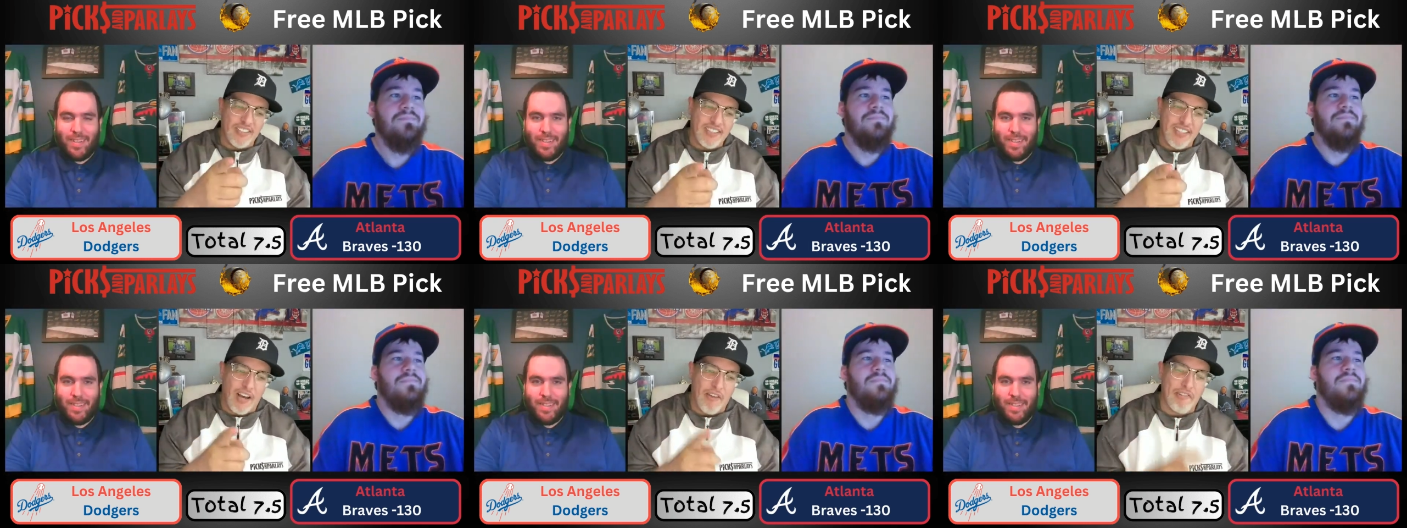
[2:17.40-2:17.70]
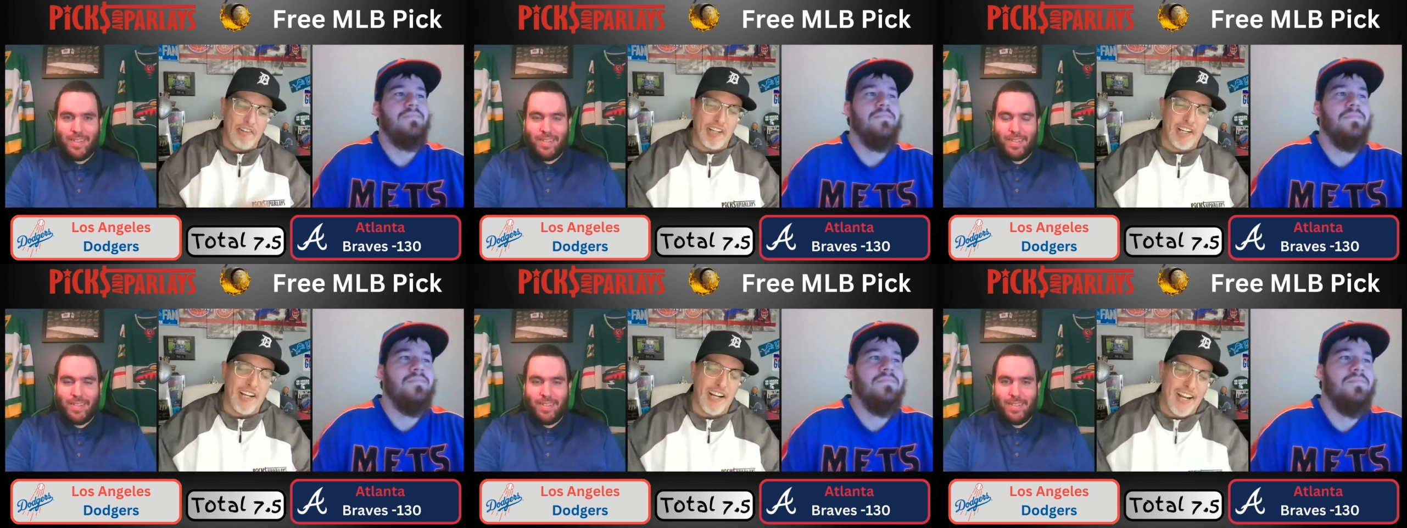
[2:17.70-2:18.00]
Speaker 1: at
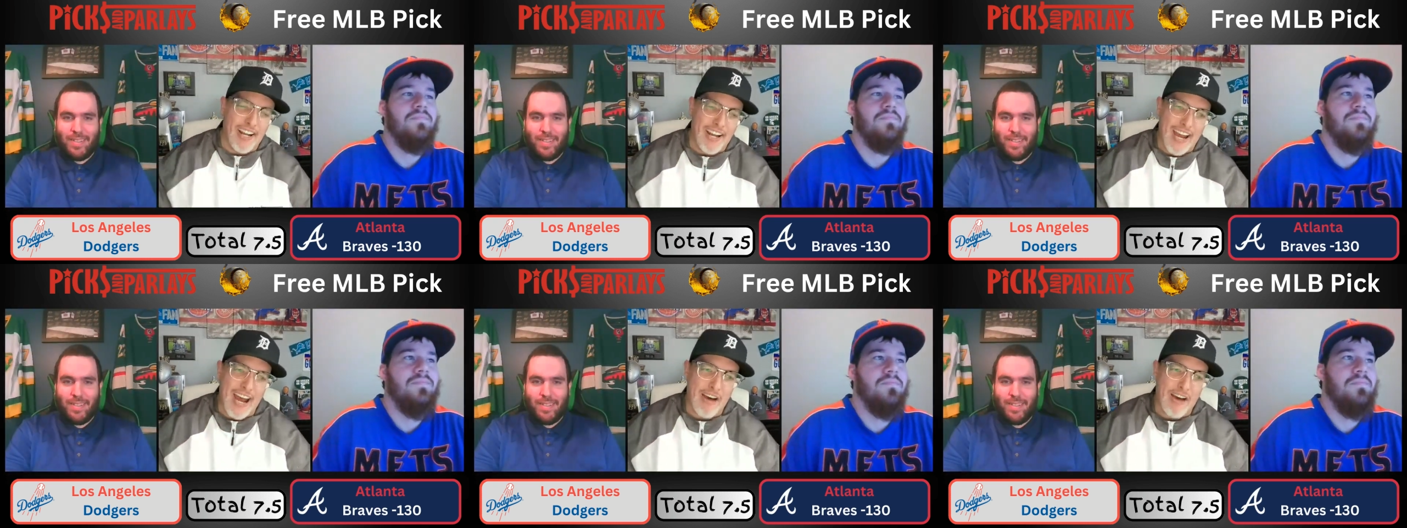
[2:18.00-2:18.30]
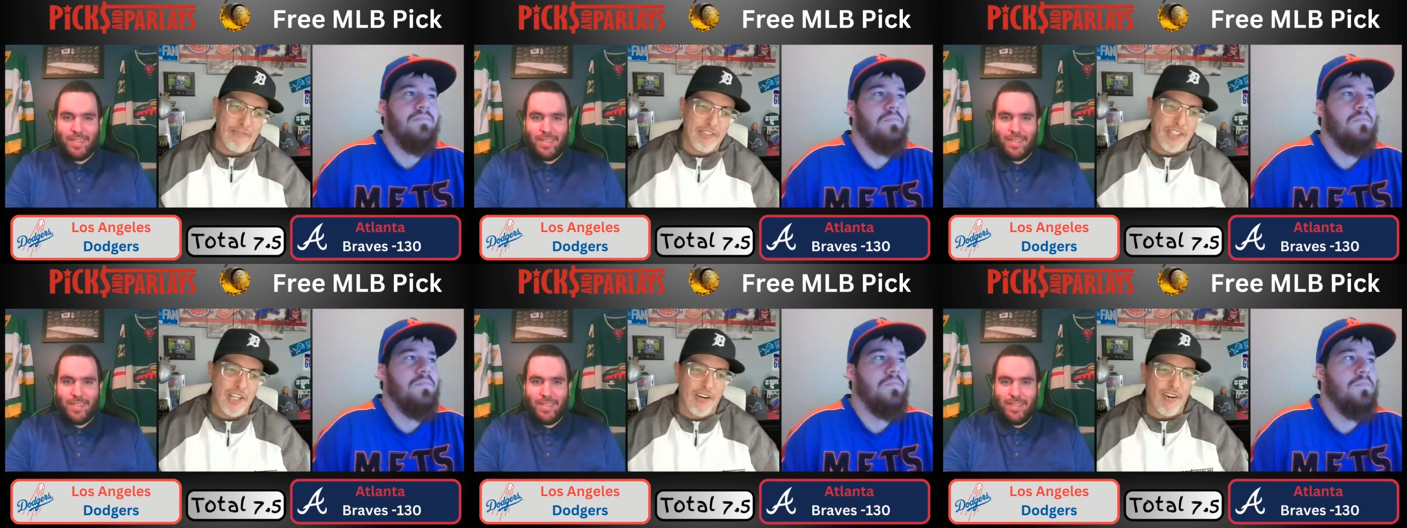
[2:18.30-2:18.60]
seven and a
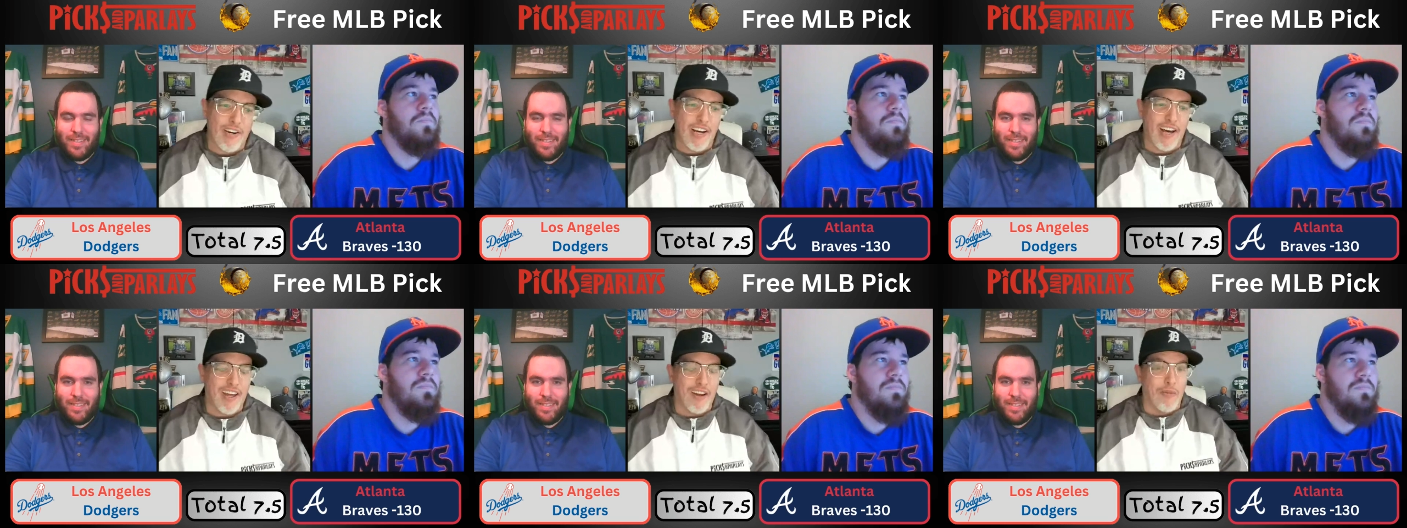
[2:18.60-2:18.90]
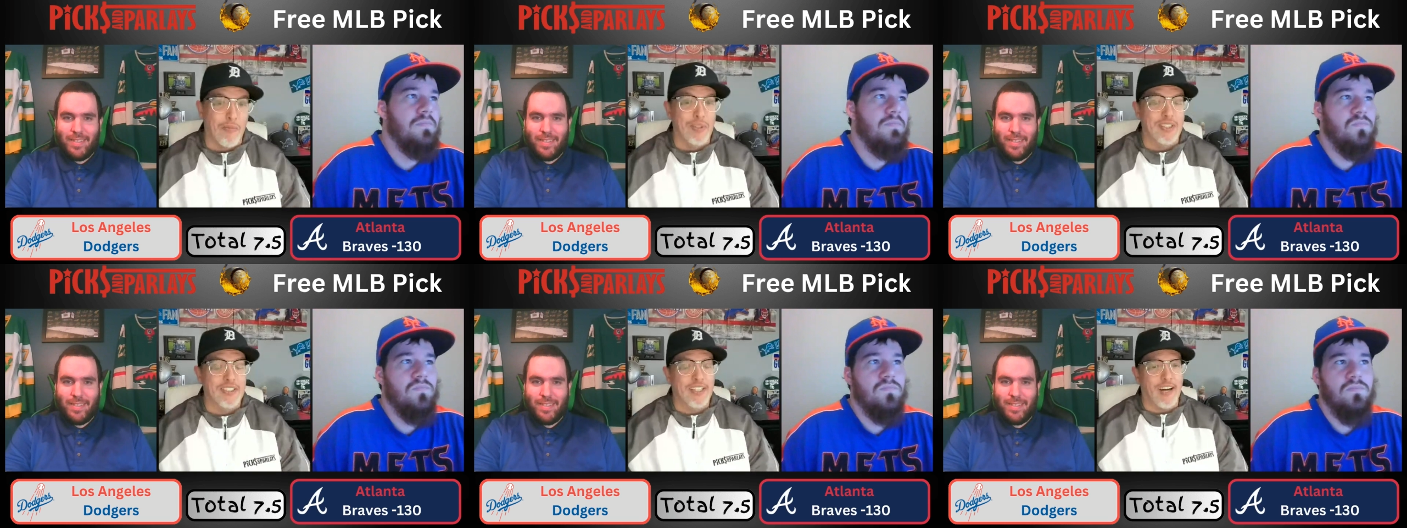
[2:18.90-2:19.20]
half. Terry
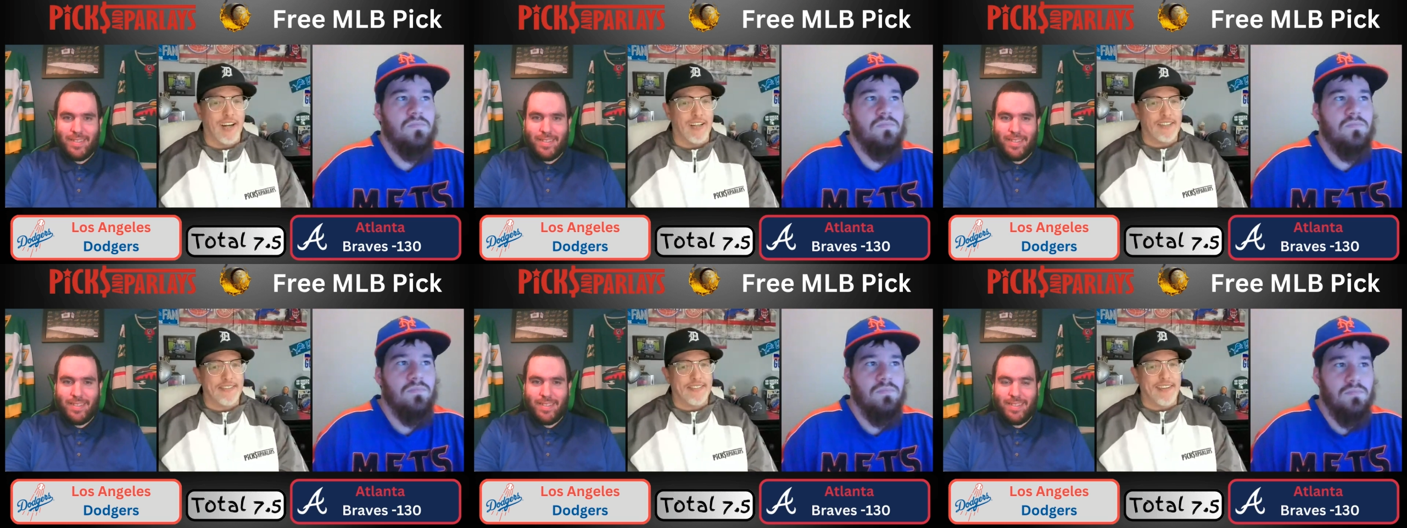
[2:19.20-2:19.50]
Edelmann's got a